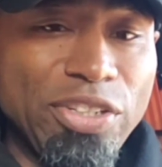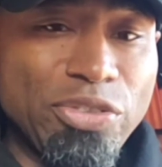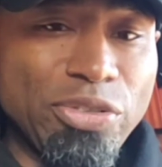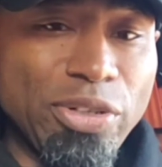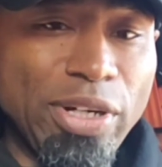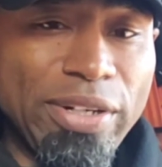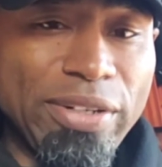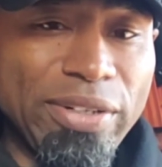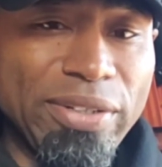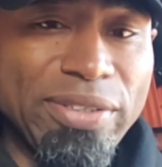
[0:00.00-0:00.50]

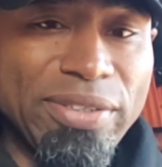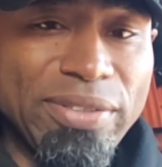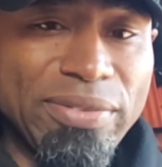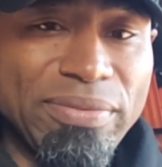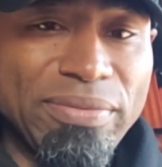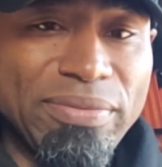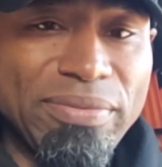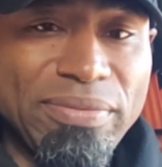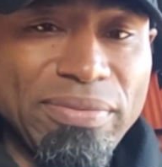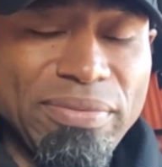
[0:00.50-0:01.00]
truckers
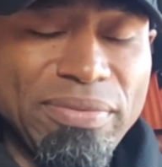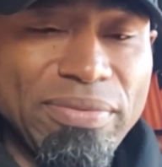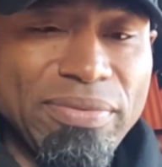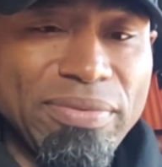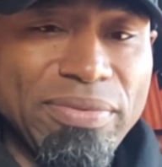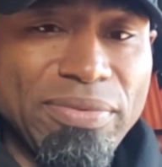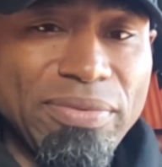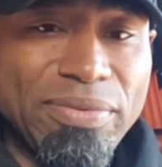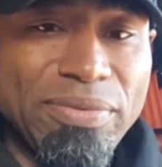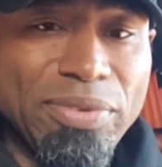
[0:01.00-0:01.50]

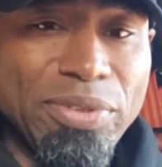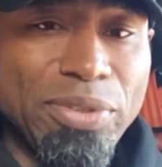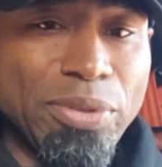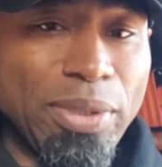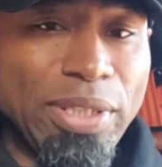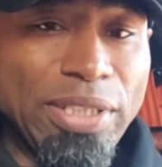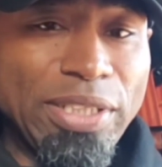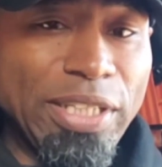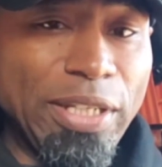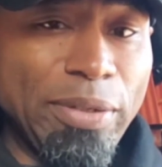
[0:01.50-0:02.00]

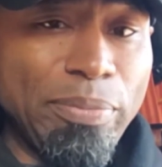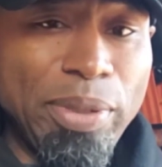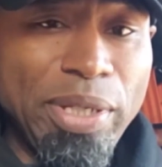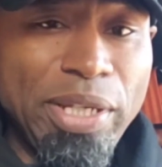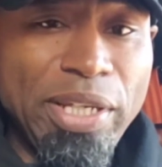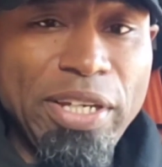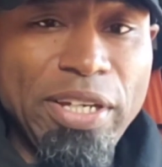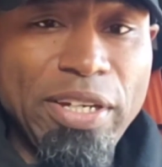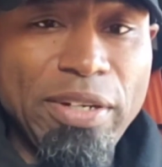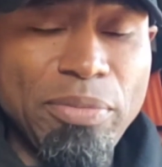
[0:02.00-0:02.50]
doing
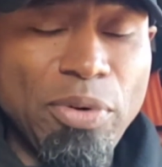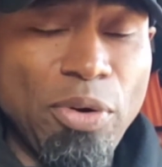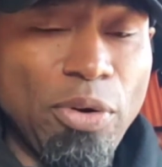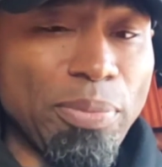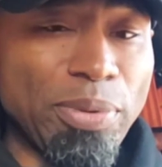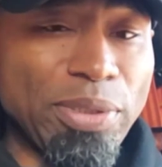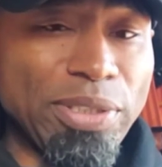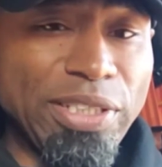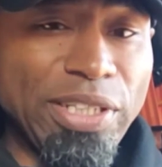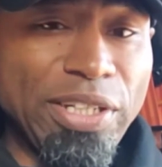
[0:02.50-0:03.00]
CPM or
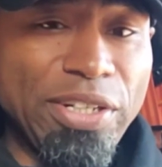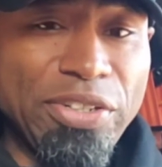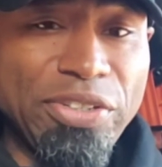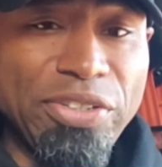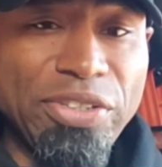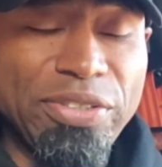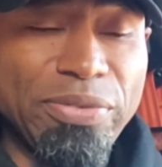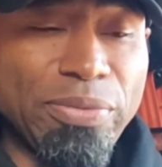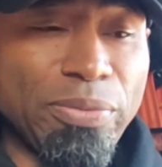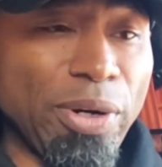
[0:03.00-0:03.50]

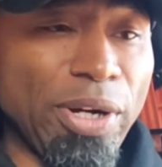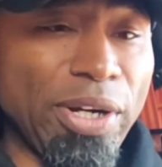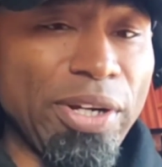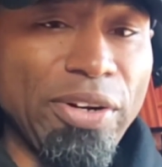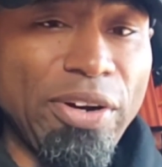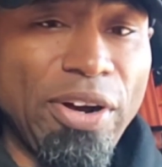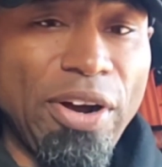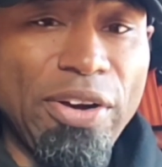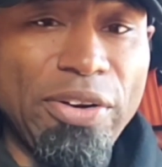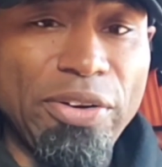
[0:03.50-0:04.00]
percentages, working
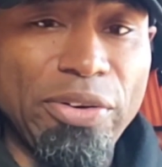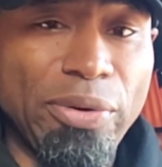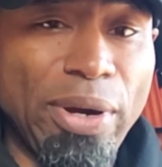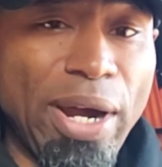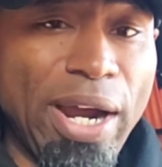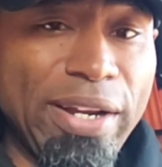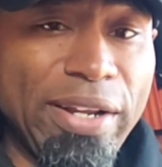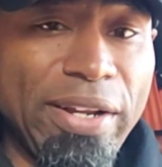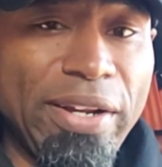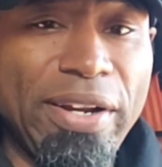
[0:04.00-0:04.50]
hard,
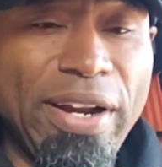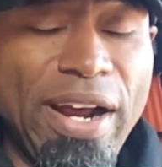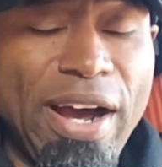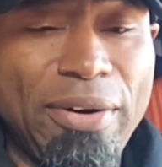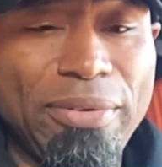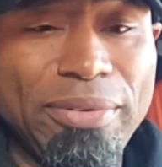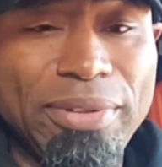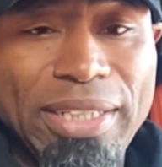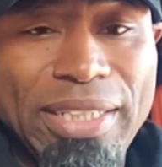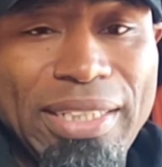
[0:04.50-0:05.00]
grinding it
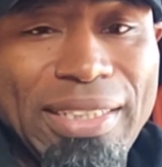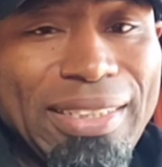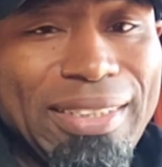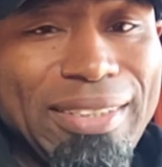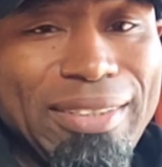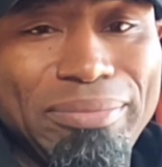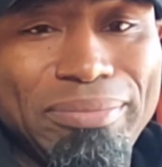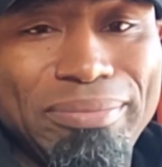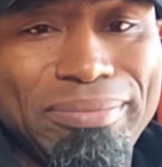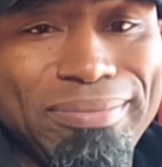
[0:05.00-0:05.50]
out,
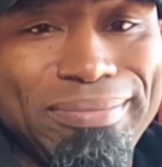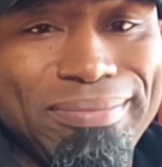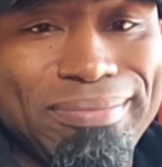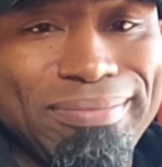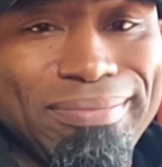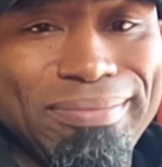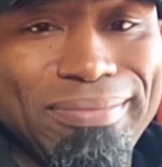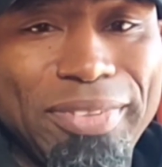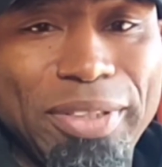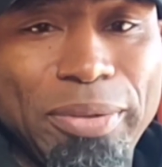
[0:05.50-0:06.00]

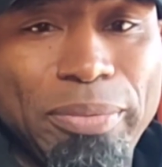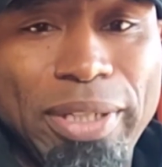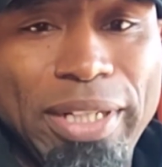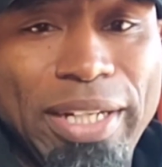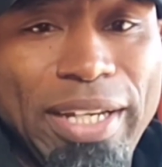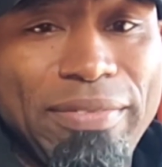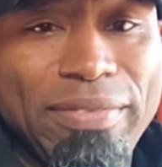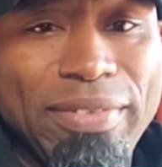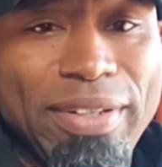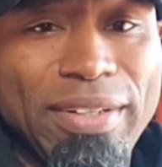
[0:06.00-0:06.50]
you
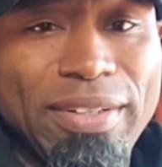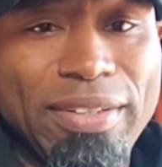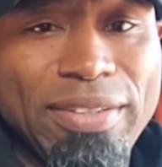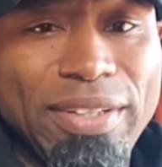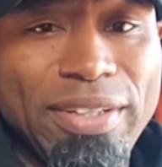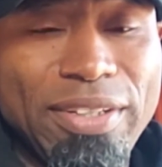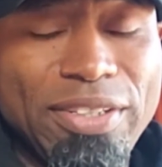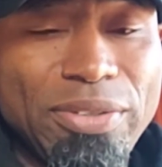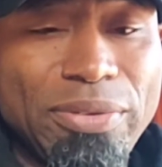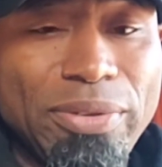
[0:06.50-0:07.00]
wouldn't have none of the
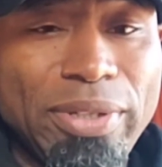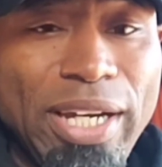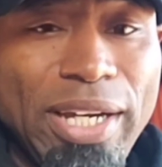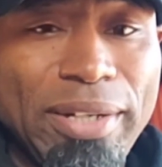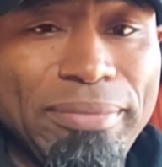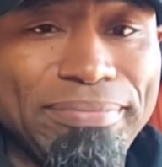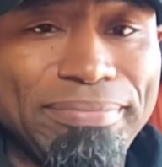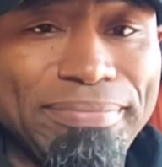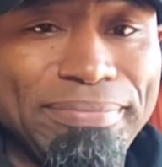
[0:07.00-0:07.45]
things you got.